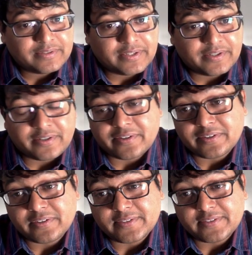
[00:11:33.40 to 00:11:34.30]

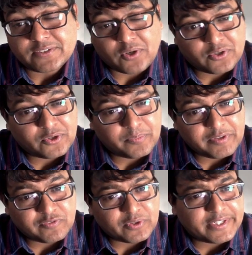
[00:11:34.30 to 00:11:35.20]
uh, this is not going to
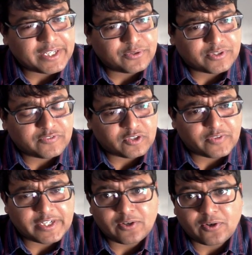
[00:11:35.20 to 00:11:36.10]
be fully diluted for a
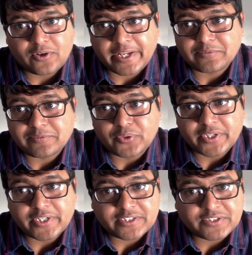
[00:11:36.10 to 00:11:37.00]
very long time. So you
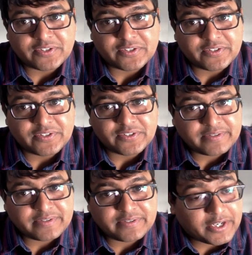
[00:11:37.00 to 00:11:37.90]
can consider the
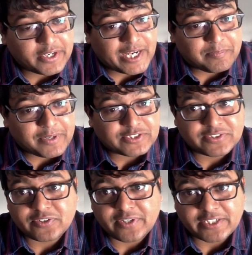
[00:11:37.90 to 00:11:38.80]
market cap
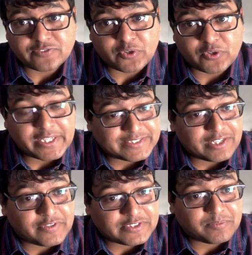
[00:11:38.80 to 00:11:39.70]
as as of today
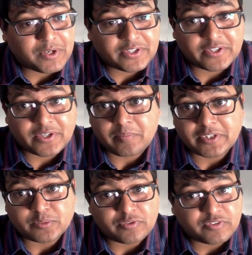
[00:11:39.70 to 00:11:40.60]
itself as the market cap.
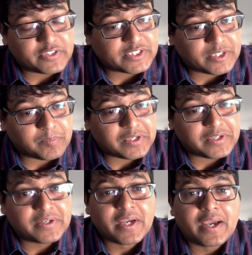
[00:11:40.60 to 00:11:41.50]
That's about fifty-three
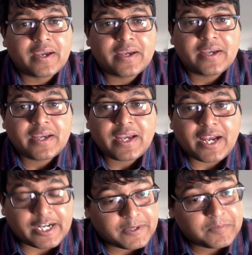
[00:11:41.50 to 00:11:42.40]
million,
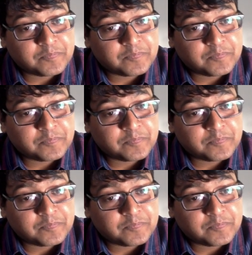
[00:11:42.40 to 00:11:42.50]
and